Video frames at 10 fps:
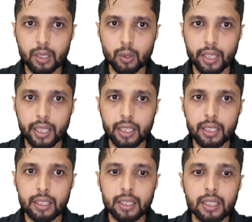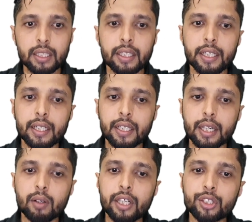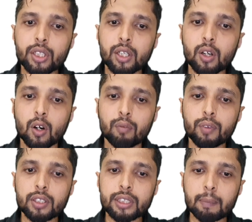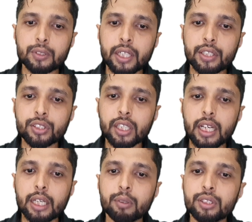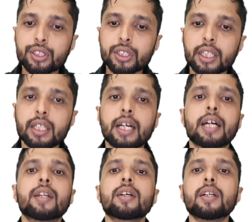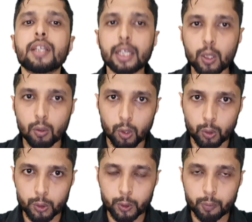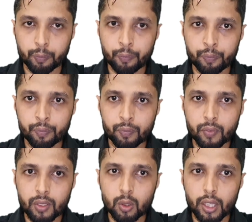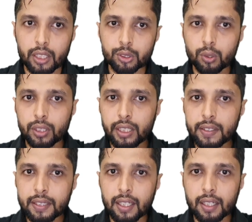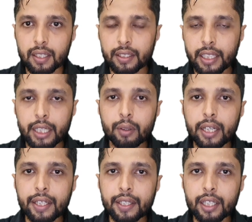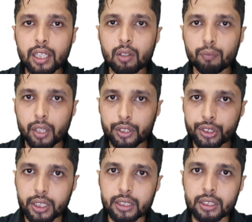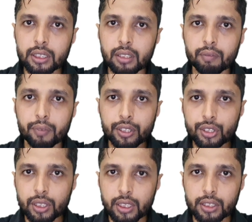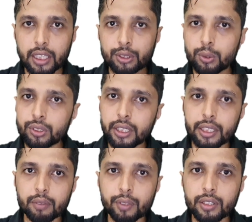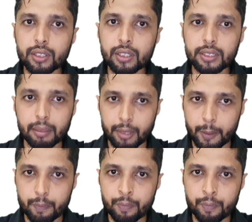Okay, then regulation of substantial acquisition and takeover also. Okay, so these are the regulatory functions which is associated with SEBI.